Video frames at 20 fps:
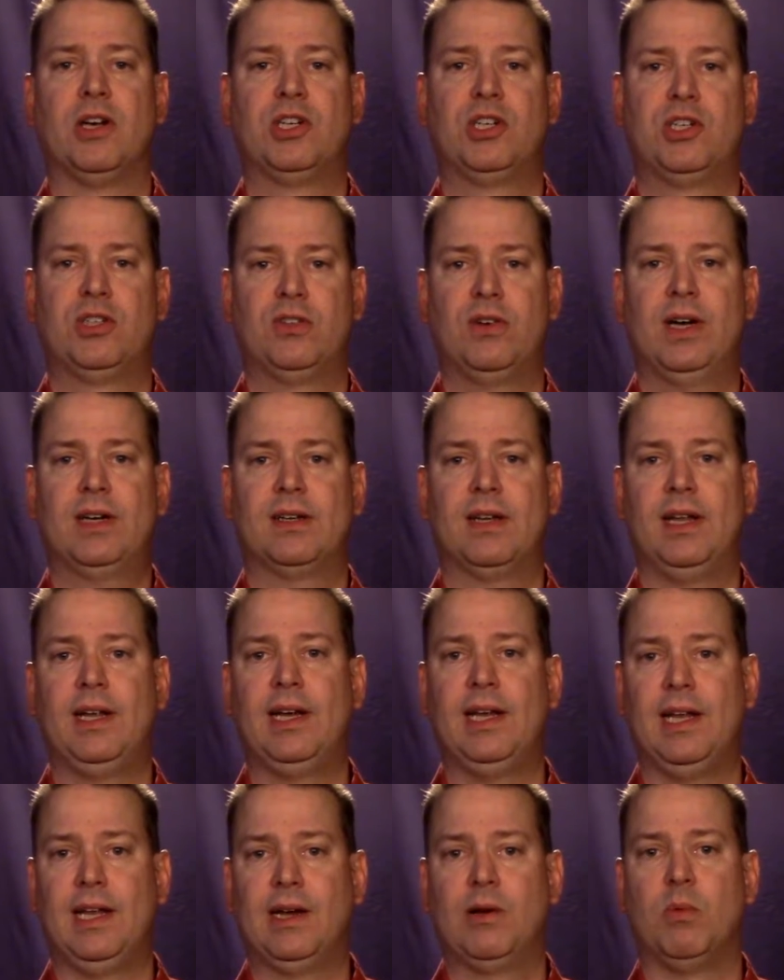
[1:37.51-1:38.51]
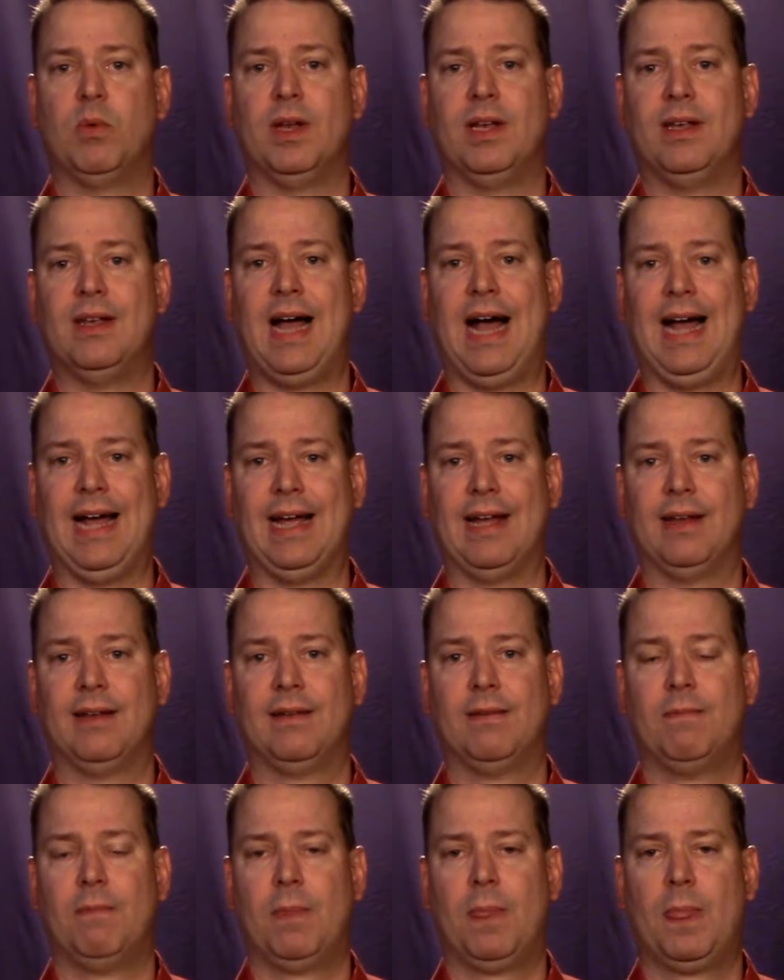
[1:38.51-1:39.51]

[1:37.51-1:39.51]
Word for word: strictly liquid diet.